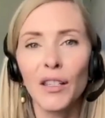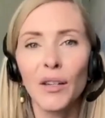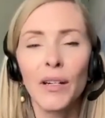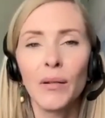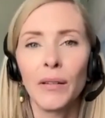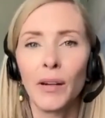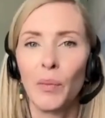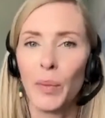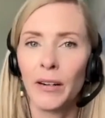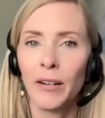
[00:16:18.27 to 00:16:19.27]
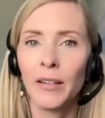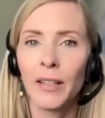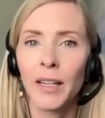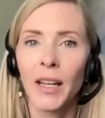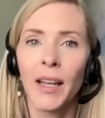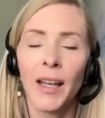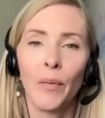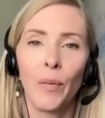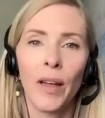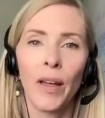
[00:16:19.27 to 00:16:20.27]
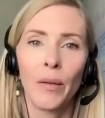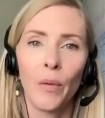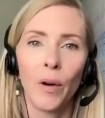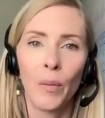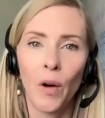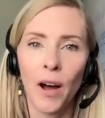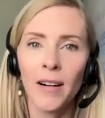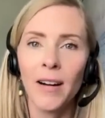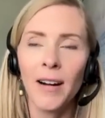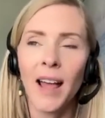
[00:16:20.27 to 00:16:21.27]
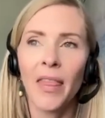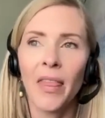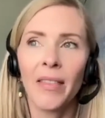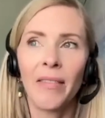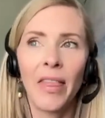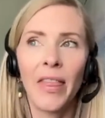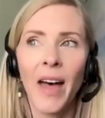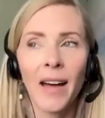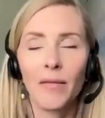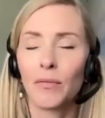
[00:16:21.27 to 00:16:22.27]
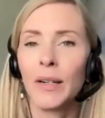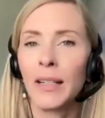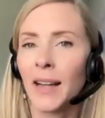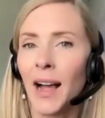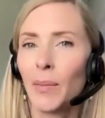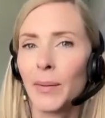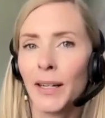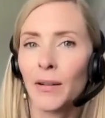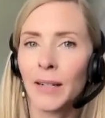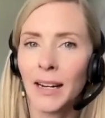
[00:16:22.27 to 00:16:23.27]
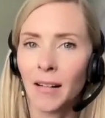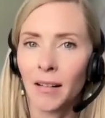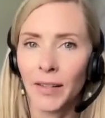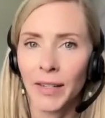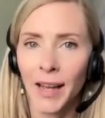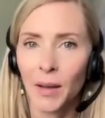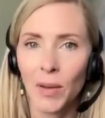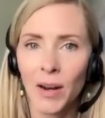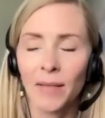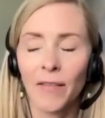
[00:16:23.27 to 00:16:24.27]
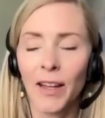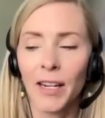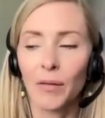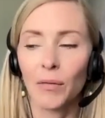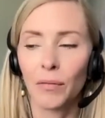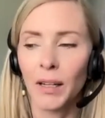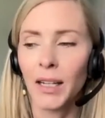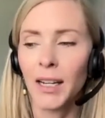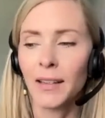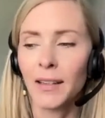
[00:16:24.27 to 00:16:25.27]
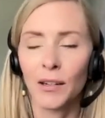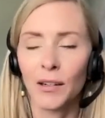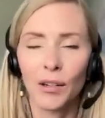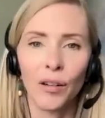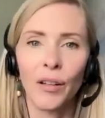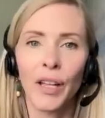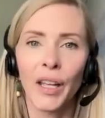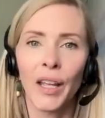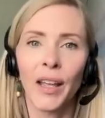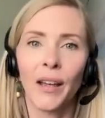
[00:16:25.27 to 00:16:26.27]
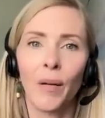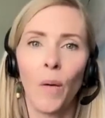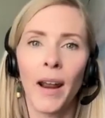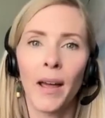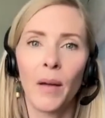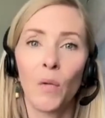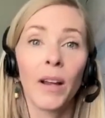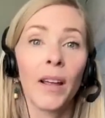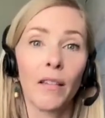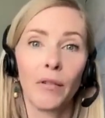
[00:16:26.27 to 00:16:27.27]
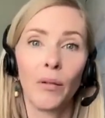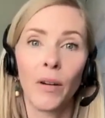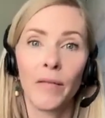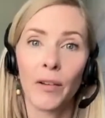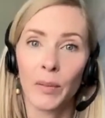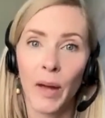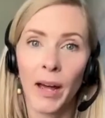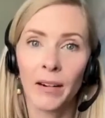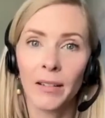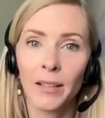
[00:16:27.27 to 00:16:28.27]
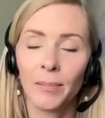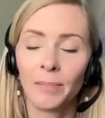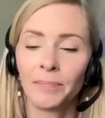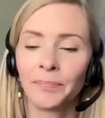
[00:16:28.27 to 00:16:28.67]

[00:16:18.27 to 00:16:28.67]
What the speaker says: And so I do a little bitters with warm water, and that really helps. I don't need it all the time, but I find it really essential when I'm working through one of those patterns.